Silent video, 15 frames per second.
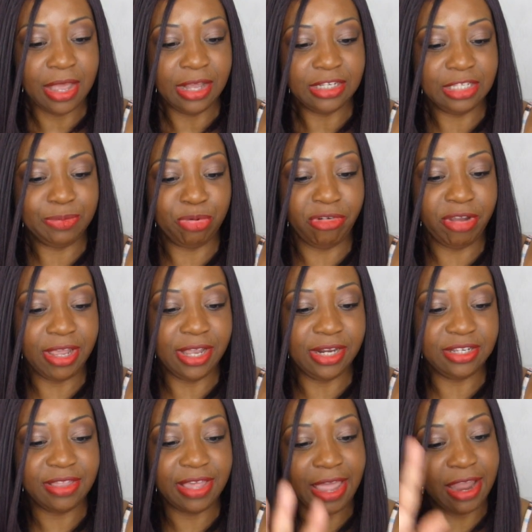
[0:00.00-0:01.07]
Spray
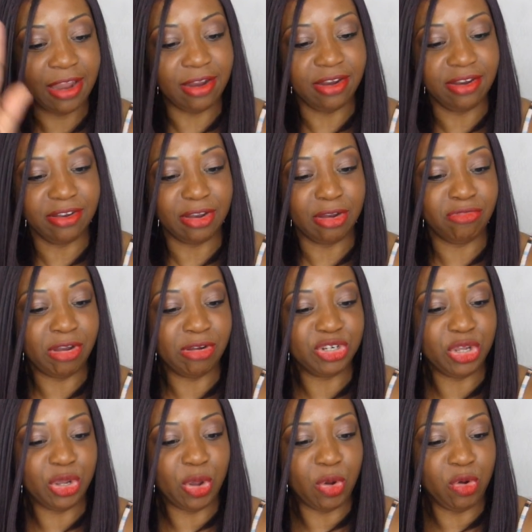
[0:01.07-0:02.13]
into the air around
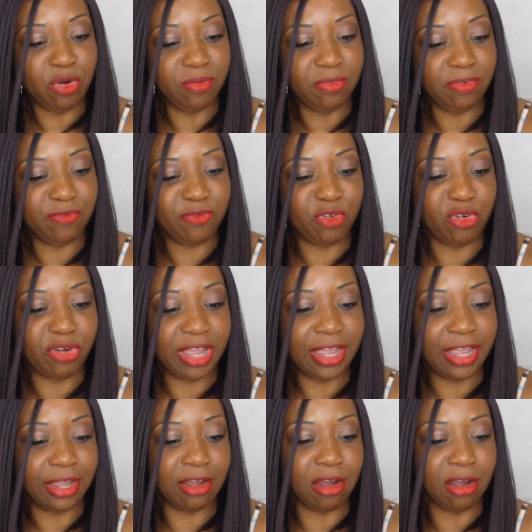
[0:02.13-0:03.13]
your home for a